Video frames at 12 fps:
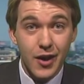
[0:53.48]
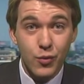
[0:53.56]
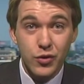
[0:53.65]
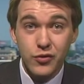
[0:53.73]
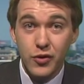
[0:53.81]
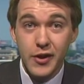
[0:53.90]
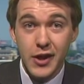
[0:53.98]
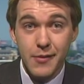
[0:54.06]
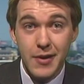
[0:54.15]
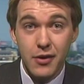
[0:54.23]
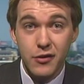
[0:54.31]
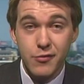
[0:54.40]
We're talking
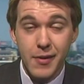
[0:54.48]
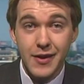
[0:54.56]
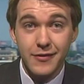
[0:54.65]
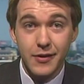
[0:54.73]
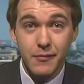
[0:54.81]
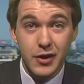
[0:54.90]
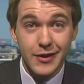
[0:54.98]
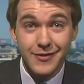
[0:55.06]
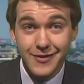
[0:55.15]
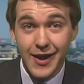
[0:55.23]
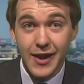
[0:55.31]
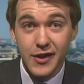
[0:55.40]
about spending money
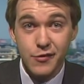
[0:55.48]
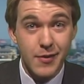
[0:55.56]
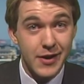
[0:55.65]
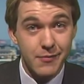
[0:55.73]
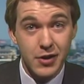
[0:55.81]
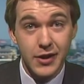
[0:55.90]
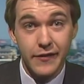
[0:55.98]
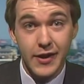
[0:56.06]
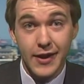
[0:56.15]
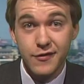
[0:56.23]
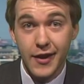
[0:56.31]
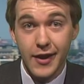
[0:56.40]
today, spending money in the
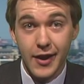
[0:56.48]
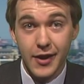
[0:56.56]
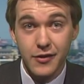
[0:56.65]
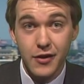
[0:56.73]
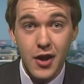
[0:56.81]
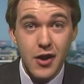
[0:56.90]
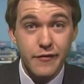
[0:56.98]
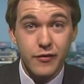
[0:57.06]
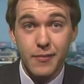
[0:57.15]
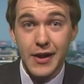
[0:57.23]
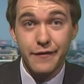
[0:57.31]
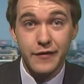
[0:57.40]
next decade for
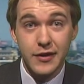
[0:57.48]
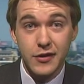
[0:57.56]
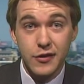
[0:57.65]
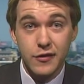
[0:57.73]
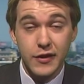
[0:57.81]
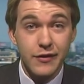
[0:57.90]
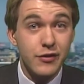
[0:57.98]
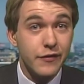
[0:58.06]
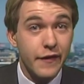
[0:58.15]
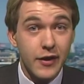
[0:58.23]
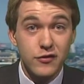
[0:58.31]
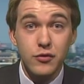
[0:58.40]
benefits. Even
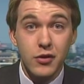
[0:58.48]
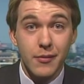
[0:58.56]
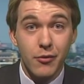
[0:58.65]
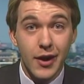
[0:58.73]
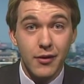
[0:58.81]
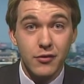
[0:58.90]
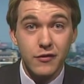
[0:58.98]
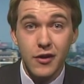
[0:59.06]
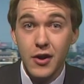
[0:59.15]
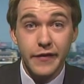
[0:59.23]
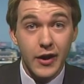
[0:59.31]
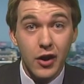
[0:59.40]
if they do come around,
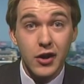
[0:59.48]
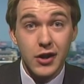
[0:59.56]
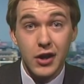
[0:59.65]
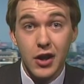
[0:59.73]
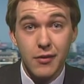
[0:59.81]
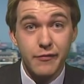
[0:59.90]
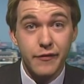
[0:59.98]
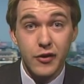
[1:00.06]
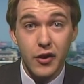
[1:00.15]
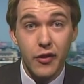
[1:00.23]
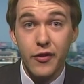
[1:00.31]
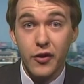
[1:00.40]
they aren't going to come for
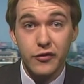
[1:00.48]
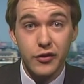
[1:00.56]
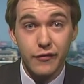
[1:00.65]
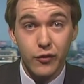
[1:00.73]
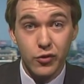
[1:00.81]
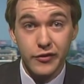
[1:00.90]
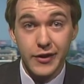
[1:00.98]
another 30 or 40